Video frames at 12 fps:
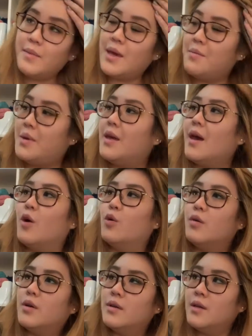Maybe
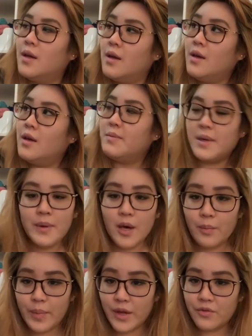our
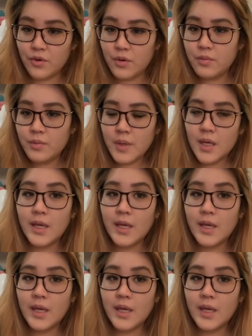bedroom.